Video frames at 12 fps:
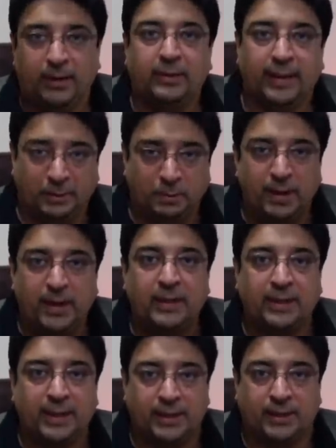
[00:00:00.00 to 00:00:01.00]
That makes
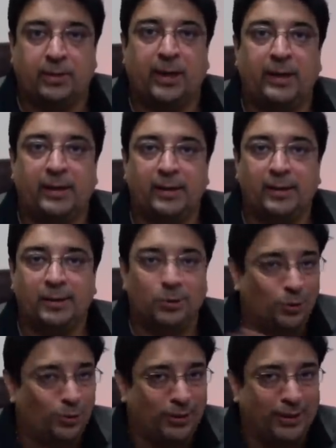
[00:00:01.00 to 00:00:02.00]
sense, right?
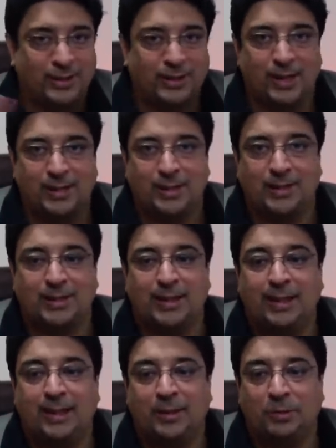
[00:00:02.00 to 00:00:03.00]
No rocket science is
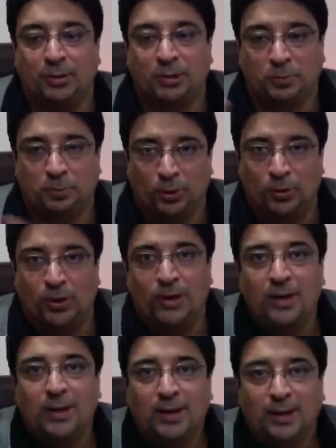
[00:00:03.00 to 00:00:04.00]
needed to explore
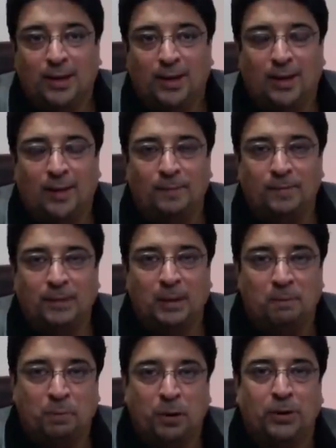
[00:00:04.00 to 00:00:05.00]
the
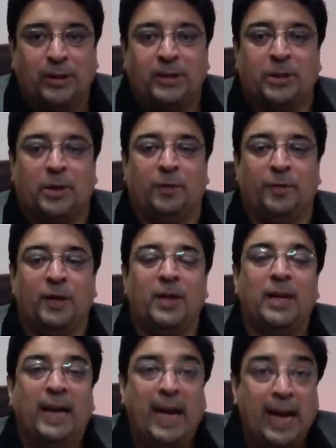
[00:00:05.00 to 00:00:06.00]
importance of
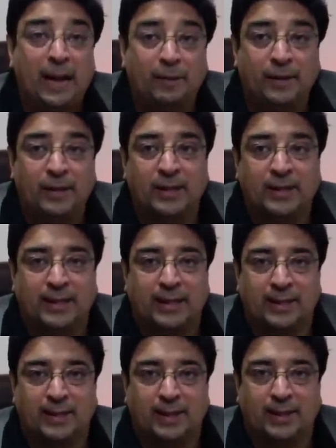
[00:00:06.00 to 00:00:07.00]
having a skill
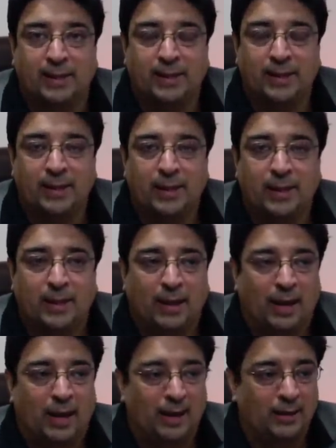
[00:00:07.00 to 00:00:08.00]
set.
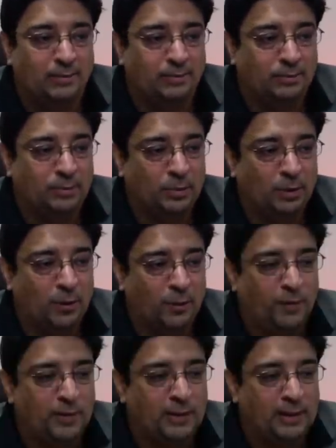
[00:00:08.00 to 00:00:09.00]
I
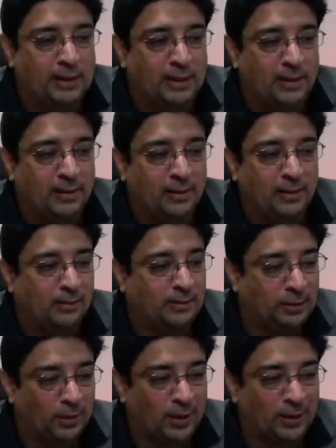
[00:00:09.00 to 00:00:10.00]
commonly
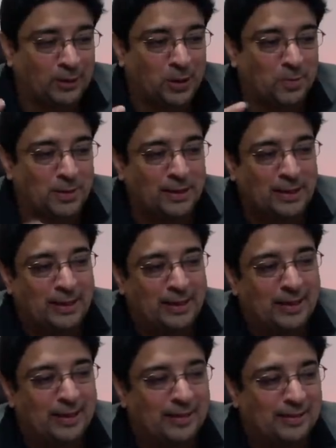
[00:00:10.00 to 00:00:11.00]
relate
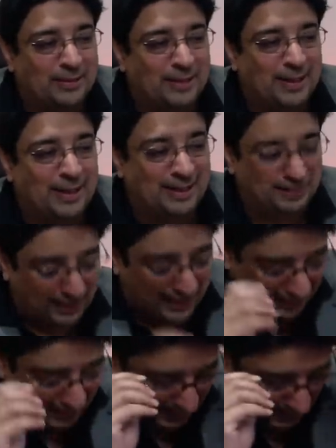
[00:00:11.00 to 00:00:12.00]

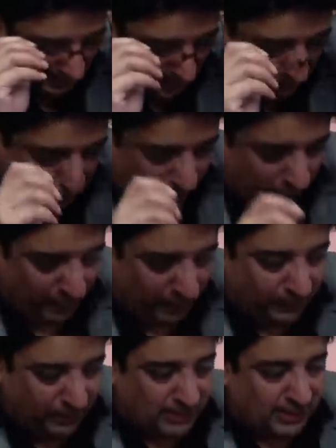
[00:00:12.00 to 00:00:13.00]
the example of
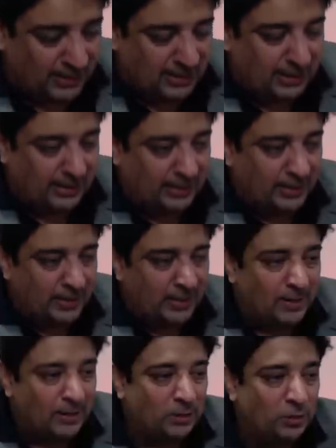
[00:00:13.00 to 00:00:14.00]
having a skill set
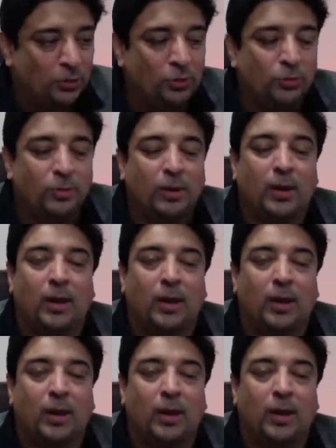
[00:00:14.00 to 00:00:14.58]
to